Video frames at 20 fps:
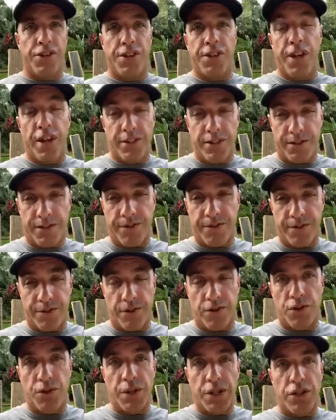She does
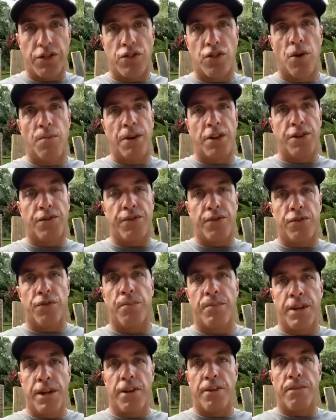doing so much for
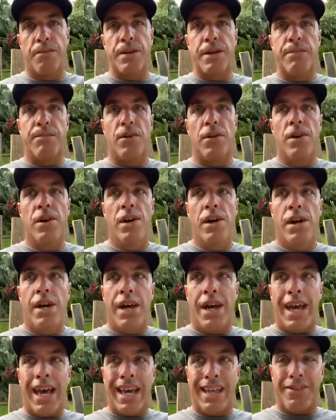so many other people.
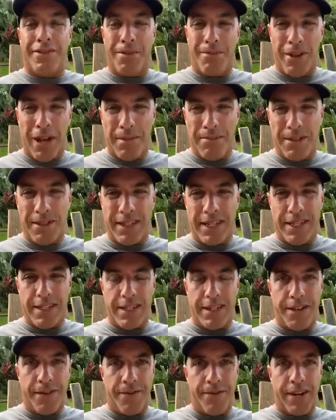And sometimes it's
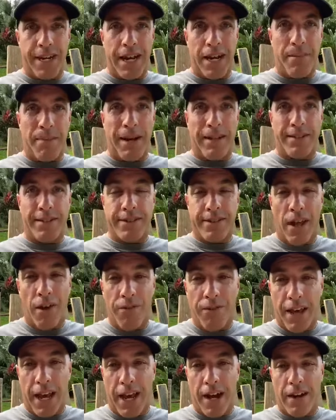easy to forget about the
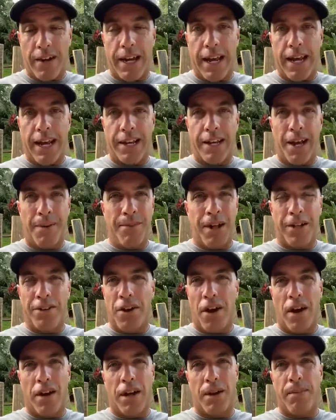self care. And I'm
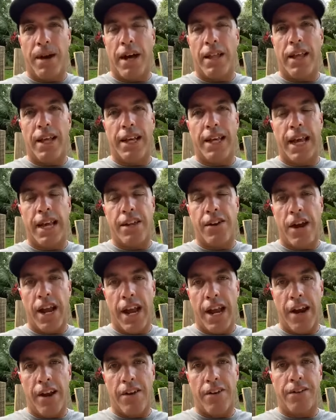not talking about like getting your
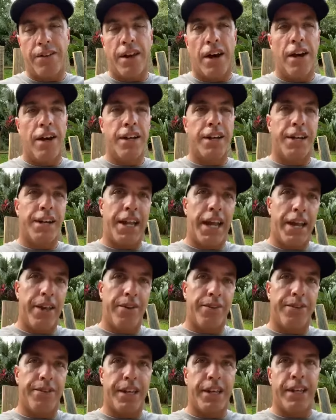hair done and
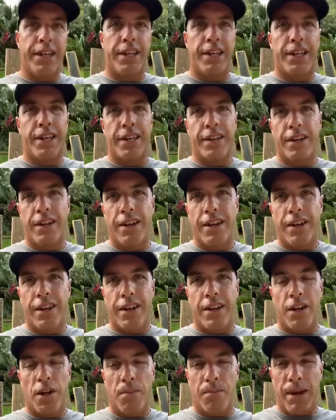nails did and,
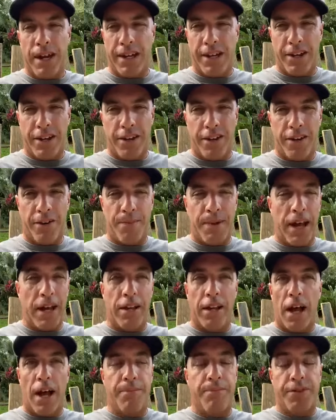you know, pedicure.
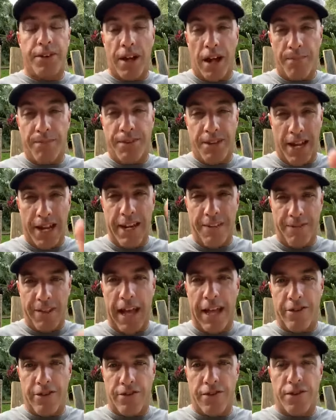Man, I'm, I'm saying if
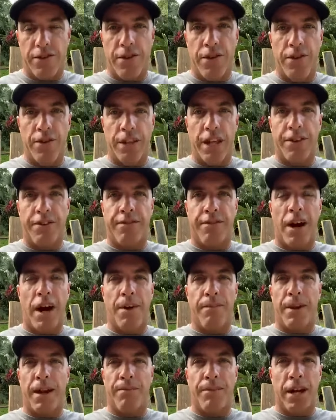that's you, that's
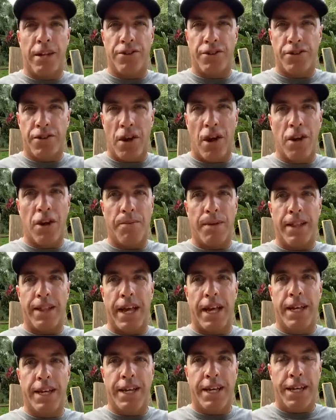fine, but I'm not just talking about
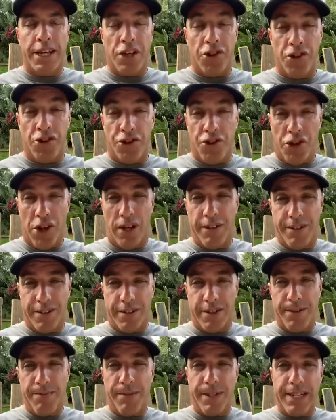that. It's
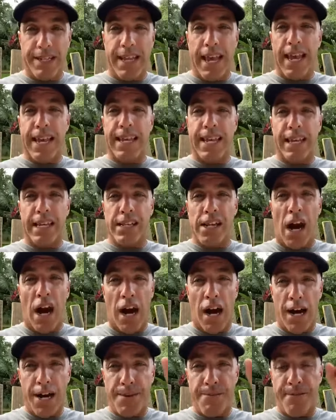just simply taking
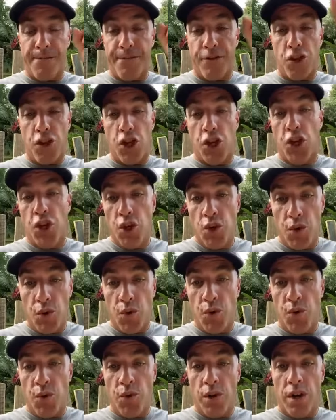time for
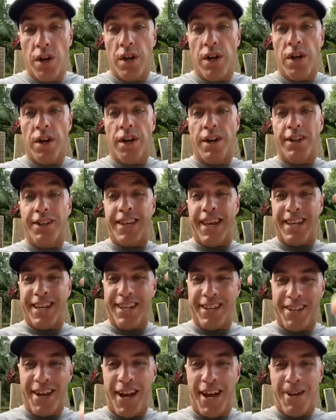you,
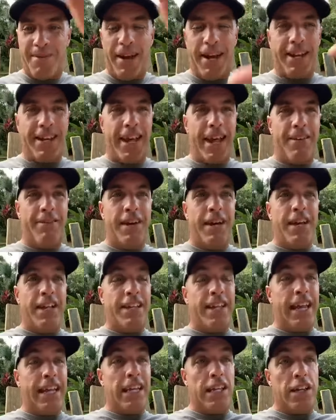taking time, hey, Dave,
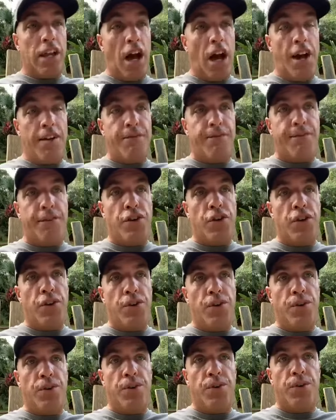taking time for
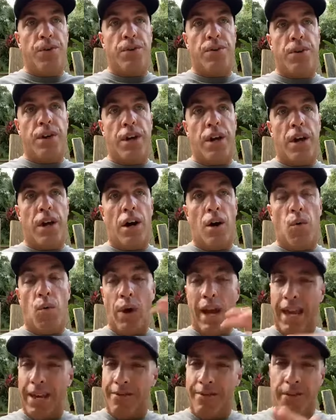you
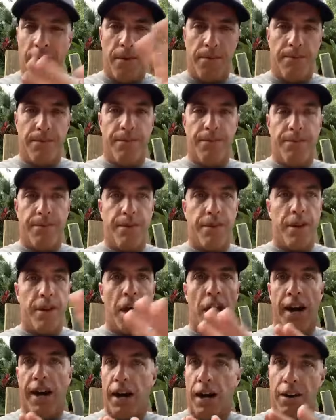away from the,
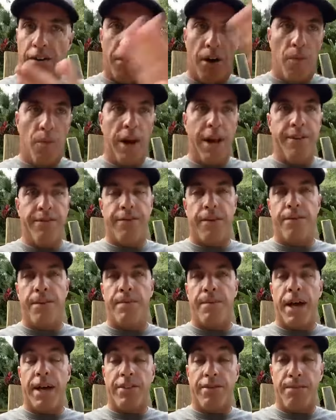uh, away from
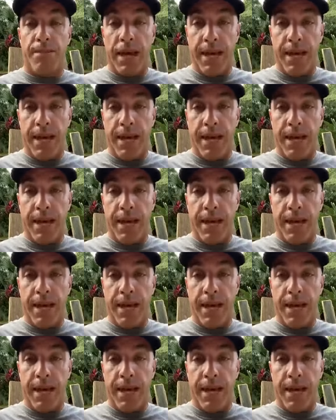the mess.